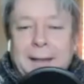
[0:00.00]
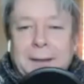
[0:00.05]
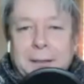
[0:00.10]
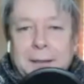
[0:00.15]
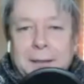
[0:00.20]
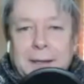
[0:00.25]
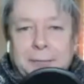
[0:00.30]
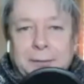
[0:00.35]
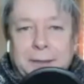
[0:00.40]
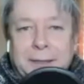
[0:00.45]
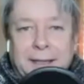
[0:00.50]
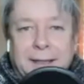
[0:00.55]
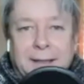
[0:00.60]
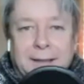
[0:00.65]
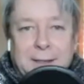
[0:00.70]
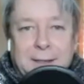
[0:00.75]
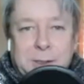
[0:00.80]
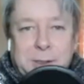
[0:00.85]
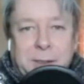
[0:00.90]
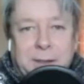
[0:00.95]
the lovely
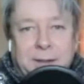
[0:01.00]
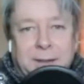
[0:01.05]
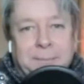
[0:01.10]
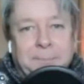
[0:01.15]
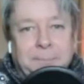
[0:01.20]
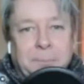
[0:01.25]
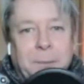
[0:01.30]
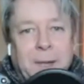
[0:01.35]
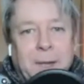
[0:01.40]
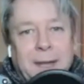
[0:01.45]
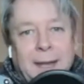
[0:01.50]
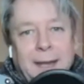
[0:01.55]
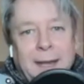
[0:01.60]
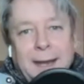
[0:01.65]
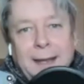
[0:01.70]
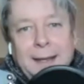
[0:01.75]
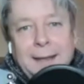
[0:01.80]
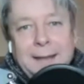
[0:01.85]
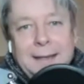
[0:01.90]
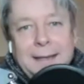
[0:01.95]
Alysia
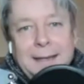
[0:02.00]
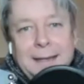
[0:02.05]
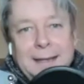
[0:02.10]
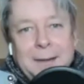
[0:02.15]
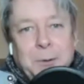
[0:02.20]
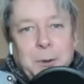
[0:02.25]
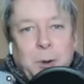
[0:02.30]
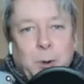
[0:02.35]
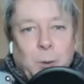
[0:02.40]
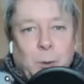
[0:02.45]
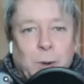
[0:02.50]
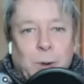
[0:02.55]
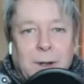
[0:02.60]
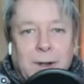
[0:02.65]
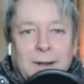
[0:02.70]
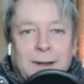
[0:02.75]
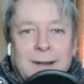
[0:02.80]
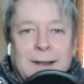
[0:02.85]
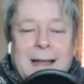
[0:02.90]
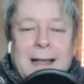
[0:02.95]
and
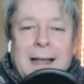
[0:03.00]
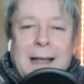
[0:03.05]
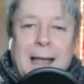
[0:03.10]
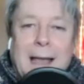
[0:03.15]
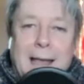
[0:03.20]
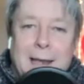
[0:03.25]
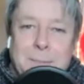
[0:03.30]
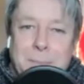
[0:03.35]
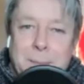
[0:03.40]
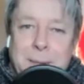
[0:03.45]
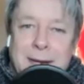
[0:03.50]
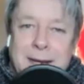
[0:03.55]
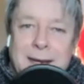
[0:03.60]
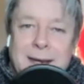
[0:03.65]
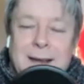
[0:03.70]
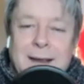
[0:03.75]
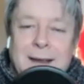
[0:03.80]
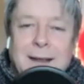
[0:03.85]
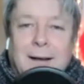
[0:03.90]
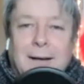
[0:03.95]
and me
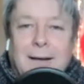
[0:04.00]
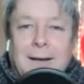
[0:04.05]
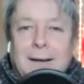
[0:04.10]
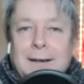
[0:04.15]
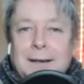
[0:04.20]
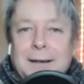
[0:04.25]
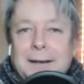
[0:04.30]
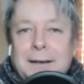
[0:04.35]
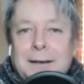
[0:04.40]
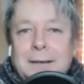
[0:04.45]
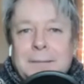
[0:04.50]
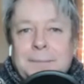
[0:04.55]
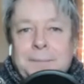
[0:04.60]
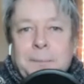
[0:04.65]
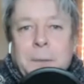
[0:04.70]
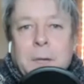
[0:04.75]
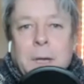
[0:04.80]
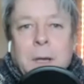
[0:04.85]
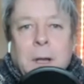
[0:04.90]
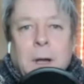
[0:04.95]
on
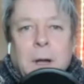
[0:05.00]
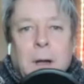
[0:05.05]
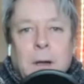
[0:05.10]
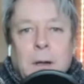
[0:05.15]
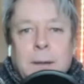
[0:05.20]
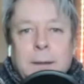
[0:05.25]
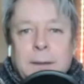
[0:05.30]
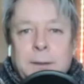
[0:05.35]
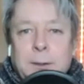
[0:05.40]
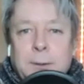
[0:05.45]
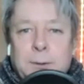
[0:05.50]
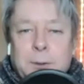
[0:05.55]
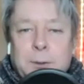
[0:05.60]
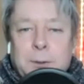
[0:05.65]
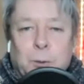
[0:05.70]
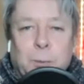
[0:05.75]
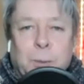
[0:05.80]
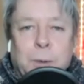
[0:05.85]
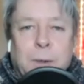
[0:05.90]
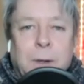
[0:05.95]

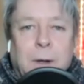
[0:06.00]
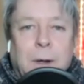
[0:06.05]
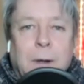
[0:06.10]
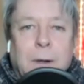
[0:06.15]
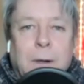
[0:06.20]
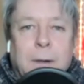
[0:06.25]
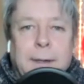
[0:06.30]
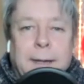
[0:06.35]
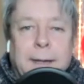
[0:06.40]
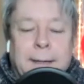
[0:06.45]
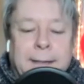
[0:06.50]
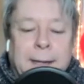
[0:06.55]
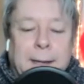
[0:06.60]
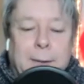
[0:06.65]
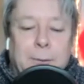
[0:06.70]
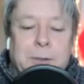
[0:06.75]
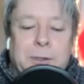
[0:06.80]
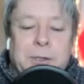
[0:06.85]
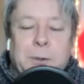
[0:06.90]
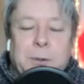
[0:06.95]
YouTube on
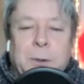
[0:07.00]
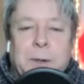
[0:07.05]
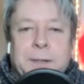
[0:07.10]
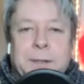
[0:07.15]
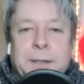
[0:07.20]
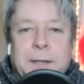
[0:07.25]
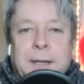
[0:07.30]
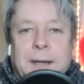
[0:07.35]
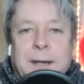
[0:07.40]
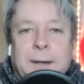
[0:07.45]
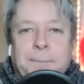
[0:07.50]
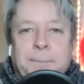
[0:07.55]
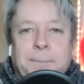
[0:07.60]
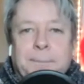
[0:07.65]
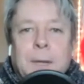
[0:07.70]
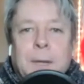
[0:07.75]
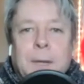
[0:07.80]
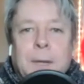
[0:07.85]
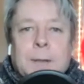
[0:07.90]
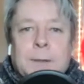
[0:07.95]
Encounters USA.
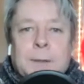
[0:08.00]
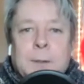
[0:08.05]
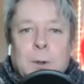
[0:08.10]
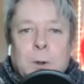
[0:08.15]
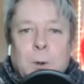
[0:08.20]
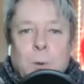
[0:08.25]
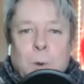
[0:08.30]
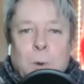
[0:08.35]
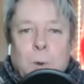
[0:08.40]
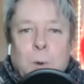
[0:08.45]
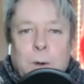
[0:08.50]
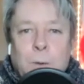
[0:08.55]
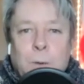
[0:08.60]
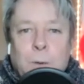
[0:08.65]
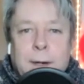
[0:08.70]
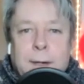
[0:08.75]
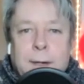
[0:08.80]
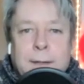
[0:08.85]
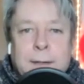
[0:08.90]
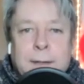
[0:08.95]
So what I
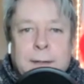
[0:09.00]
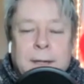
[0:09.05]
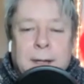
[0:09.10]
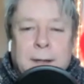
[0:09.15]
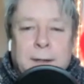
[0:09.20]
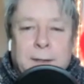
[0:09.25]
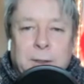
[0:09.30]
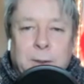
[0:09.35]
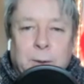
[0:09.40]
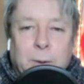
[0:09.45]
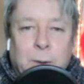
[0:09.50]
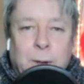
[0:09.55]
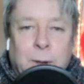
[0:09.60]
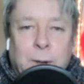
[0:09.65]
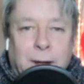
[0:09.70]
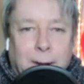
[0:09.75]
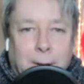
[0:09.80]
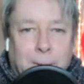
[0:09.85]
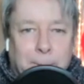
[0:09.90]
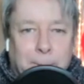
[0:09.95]
wanted to tell you
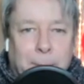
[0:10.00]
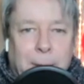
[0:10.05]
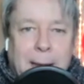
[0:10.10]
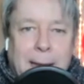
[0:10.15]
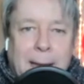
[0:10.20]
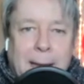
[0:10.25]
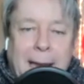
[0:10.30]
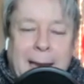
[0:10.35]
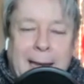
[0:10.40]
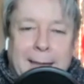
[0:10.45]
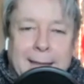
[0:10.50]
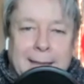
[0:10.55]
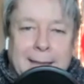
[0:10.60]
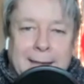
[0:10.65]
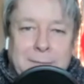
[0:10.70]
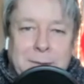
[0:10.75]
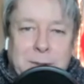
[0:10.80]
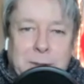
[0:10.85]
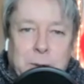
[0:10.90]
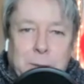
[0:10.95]
and
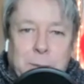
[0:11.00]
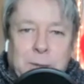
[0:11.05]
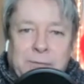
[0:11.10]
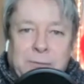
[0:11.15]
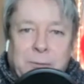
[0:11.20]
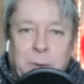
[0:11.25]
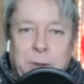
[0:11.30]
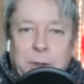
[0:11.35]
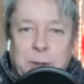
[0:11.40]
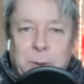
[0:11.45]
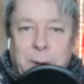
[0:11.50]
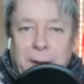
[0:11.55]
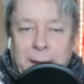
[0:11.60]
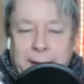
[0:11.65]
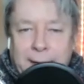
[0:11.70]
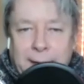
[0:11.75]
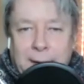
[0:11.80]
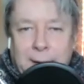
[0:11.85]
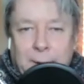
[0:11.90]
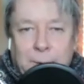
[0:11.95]
give to you before you head
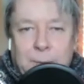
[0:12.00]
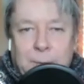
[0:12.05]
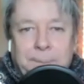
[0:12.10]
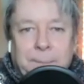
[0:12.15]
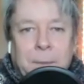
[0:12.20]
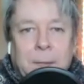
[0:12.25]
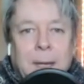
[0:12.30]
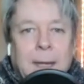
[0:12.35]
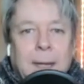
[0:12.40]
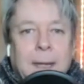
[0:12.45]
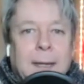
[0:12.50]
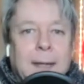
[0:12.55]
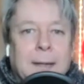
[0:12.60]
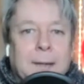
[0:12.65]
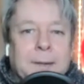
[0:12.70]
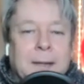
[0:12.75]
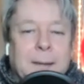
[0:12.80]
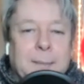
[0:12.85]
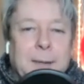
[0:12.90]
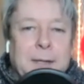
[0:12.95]
out is
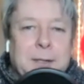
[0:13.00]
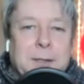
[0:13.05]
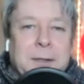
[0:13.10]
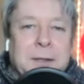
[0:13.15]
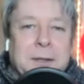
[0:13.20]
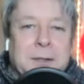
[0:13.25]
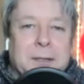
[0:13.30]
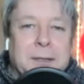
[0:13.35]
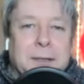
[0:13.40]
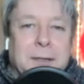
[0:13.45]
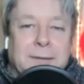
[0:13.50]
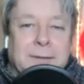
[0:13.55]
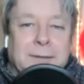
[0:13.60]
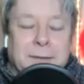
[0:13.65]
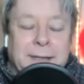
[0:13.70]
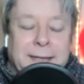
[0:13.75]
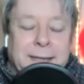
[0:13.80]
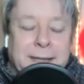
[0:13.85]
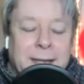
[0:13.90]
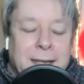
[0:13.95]
I made you this
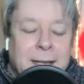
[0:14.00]
lovely